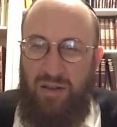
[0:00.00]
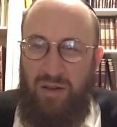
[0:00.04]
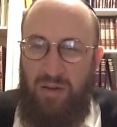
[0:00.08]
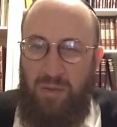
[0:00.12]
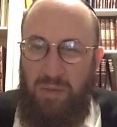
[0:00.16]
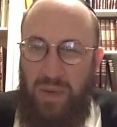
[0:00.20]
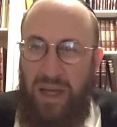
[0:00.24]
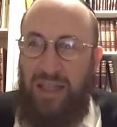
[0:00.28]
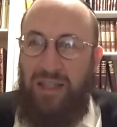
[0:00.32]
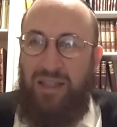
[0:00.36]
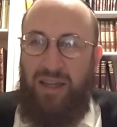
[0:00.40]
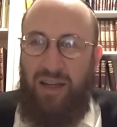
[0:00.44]

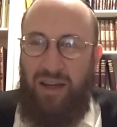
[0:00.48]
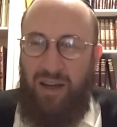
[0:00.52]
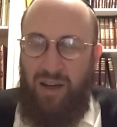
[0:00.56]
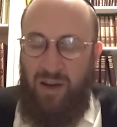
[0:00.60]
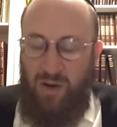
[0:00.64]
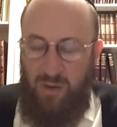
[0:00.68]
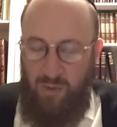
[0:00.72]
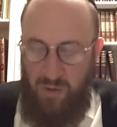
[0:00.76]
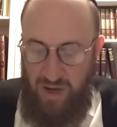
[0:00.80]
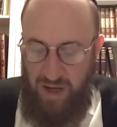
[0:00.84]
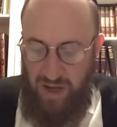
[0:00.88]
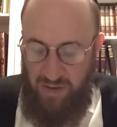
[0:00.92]
basic in
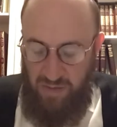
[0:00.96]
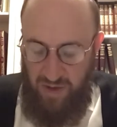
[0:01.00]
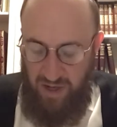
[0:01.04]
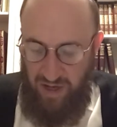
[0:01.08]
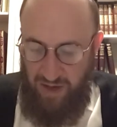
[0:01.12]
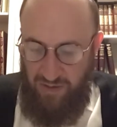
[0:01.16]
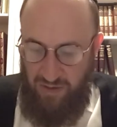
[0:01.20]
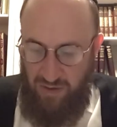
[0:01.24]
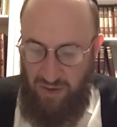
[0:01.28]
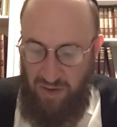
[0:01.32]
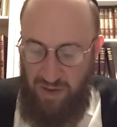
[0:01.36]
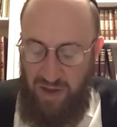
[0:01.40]
a way. I mean, you
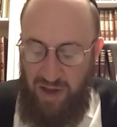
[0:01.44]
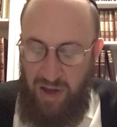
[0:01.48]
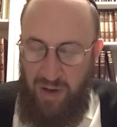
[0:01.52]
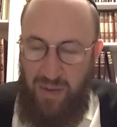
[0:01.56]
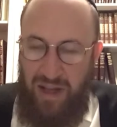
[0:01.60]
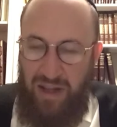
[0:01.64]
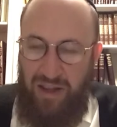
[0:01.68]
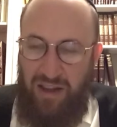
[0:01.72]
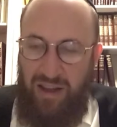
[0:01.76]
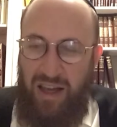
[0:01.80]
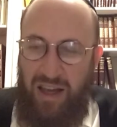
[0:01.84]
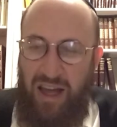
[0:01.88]
have to think
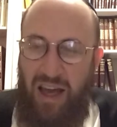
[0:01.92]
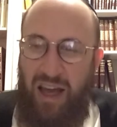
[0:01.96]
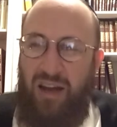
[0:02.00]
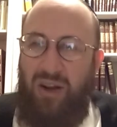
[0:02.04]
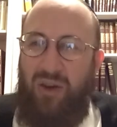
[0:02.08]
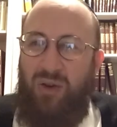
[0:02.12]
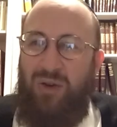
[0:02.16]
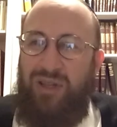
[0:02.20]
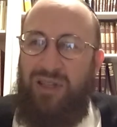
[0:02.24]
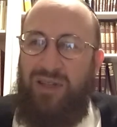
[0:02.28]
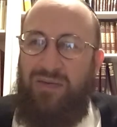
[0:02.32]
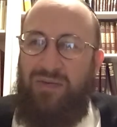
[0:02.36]
about the categories